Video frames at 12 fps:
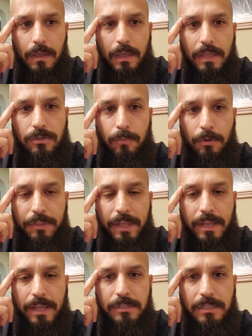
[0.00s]
And so both
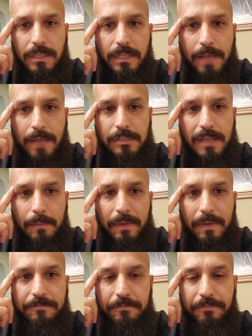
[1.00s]
AMC and GameStop
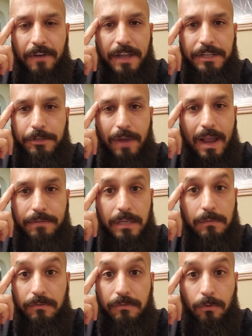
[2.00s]
have defied
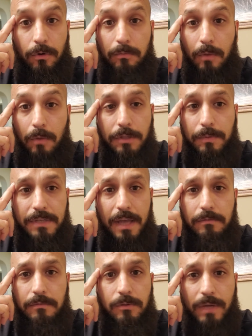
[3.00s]
gravity before multiple times.